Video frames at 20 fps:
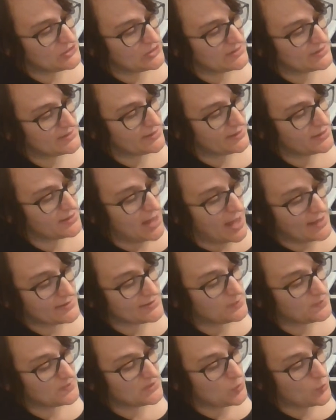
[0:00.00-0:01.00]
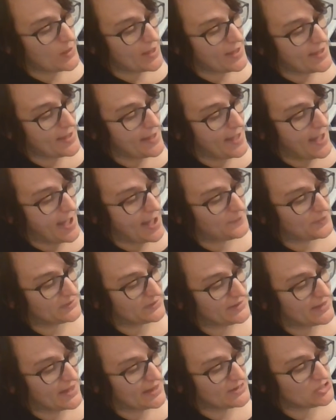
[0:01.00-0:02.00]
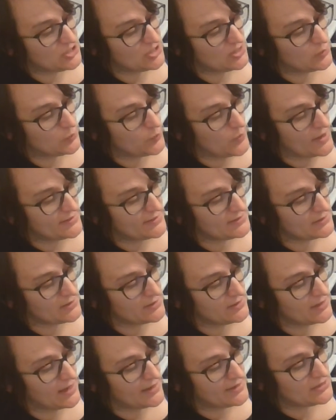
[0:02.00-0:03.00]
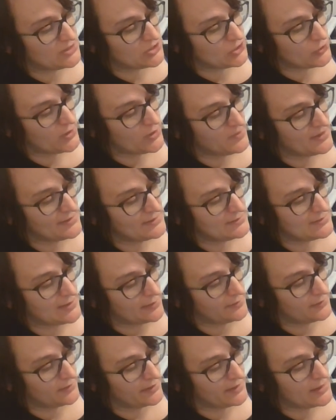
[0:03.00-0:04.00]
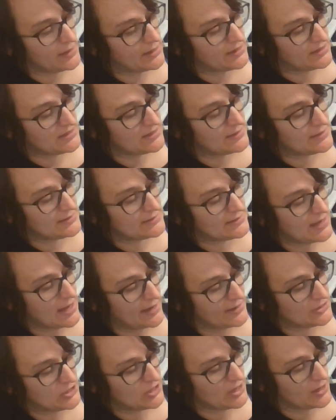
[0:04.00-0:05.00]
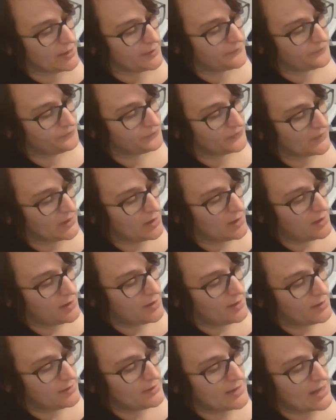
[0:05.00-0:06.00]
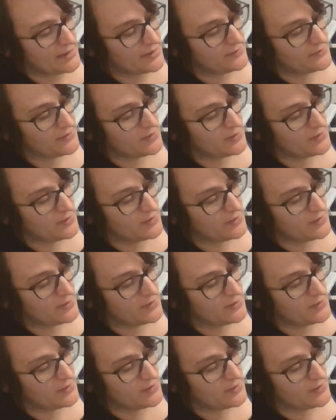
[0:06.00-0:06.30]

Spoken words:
Dursley gossiped away happily as she wrestled a screaming Dudley into his high chair. None